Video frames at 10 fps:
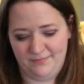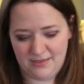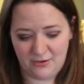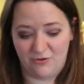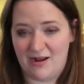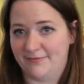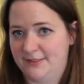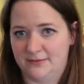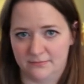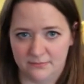
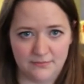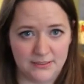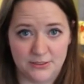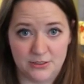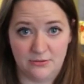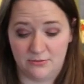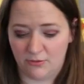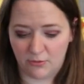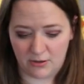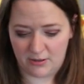crafting in general,
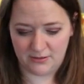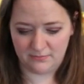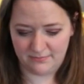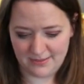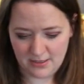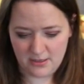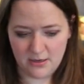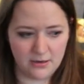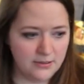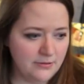or art
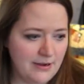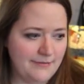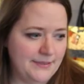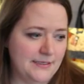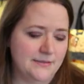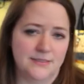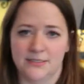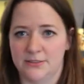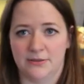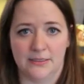and crafting. So
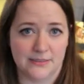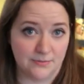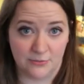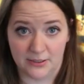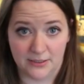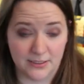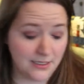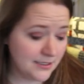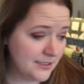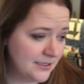two things I'm really good
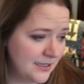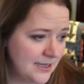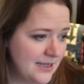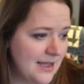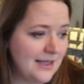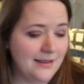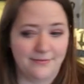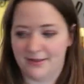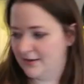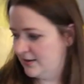at. I
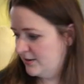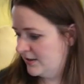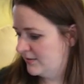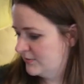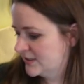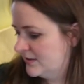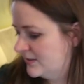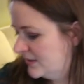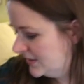love that. What's called